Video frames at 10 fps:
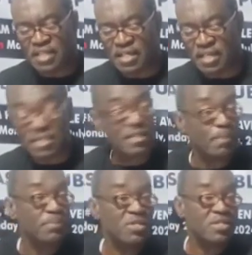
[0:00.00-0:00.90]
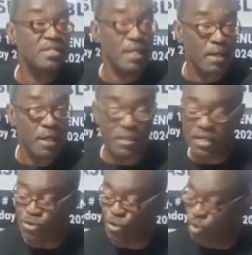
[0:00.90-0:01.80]
that established the uh,
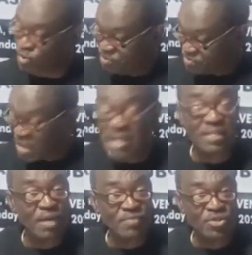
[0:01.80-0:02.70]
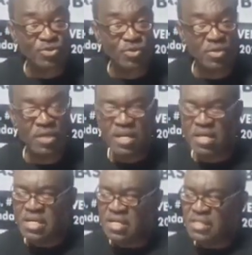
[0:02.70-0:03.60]
the drug intervention
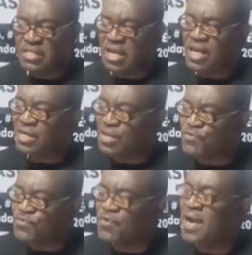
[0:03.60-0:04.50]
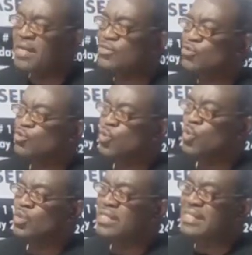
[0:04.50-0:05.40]
they referred
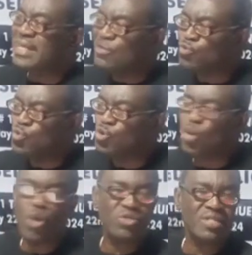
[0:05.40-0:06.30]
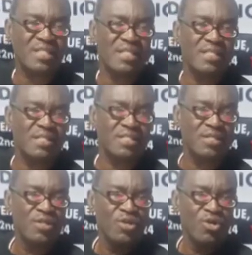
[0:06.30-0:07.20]
to the root
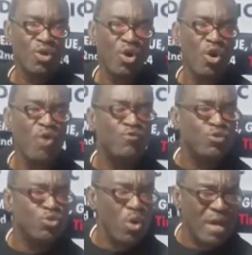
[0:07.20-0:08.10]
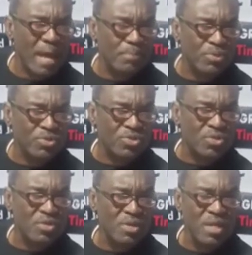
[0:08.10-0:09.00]
causes of drug
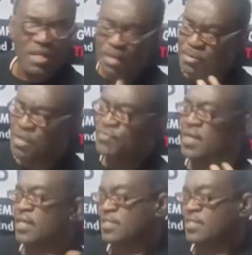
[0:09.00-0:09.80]
abuse let me give you an